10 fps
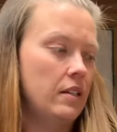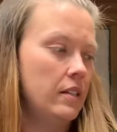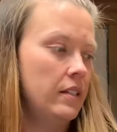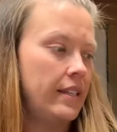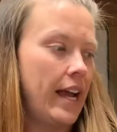
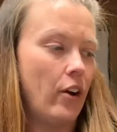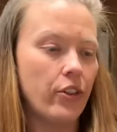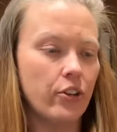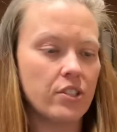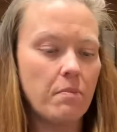Now
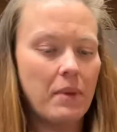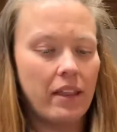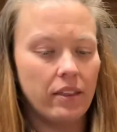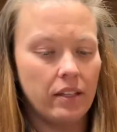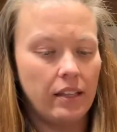there's a
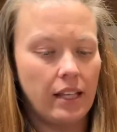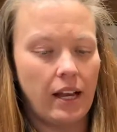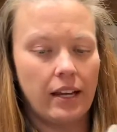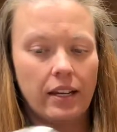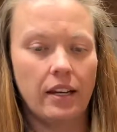method that I
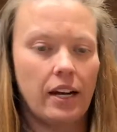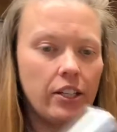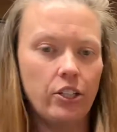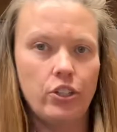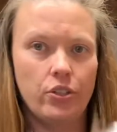can kind
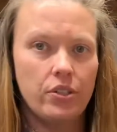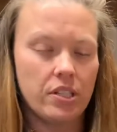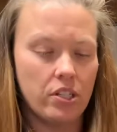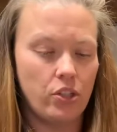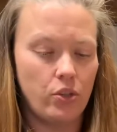of use
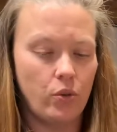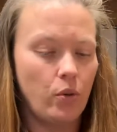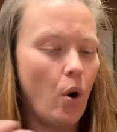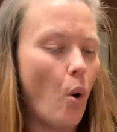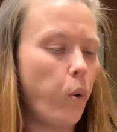to
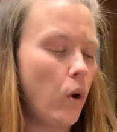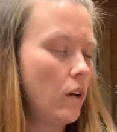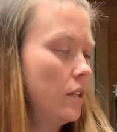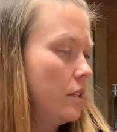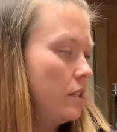
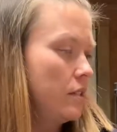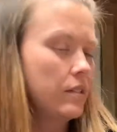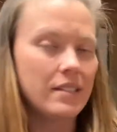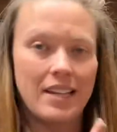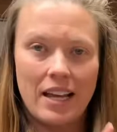
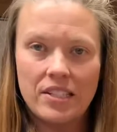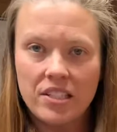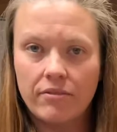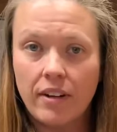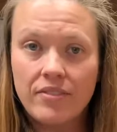test
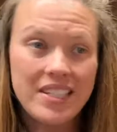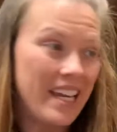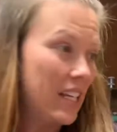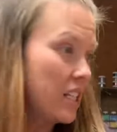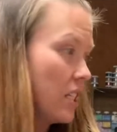if I've
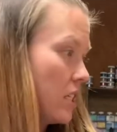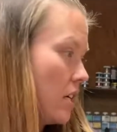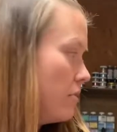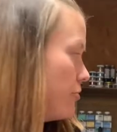sanded enough.